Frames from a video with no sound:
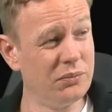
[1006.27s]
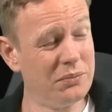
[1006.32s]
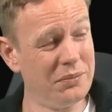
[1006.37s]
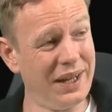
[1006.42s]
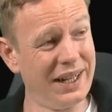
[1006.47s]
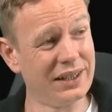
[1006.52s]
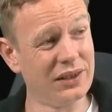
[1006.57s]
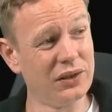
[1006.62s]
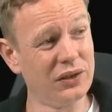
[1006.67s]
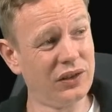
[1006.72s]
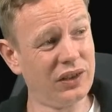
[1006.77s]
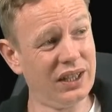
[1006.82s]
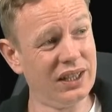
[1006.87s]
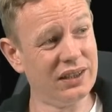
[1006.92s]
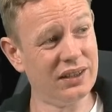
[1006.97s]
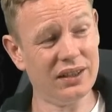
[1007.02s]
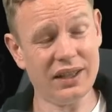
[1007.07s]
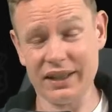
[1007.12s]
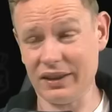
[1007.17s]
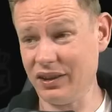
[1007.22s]
Magnus and
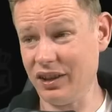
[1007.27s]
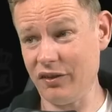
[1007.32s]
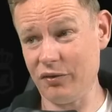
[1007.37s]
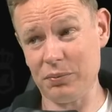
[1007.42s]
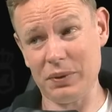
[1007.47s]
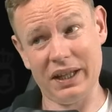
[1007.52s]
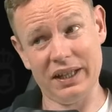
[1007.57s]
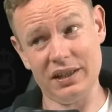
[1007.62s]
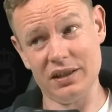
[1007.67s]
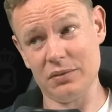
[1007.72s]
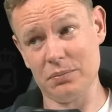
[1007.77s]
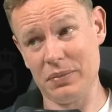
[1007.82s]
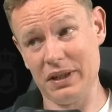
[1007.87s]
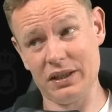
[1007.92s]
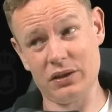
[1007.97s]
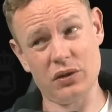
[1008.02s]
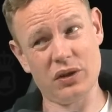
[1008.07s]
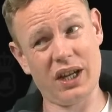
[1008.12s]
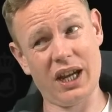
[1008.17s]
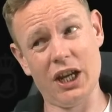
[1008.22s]
the likes have played it,
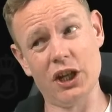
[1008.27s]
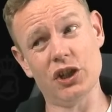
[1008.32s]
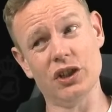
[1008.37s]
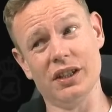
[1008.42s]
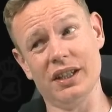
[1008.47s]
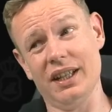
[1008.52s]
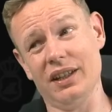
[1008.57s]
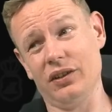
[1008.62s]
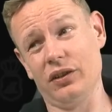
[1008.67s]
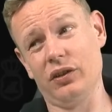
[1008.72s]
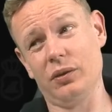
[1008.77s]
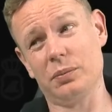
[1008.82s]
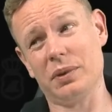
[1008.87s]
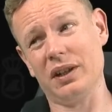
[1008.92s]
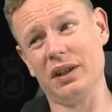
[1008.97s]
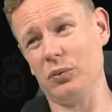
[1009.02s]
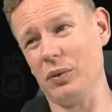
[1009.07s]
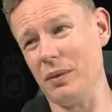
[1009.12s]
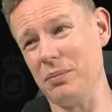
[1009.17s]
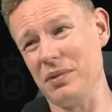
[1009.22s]
but occasionally as a
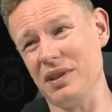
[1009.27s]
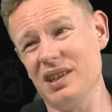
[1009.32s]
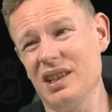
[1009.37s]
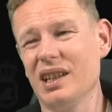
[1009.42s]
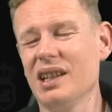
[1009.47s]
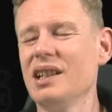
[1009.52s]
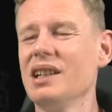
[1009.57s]
surprise weapon.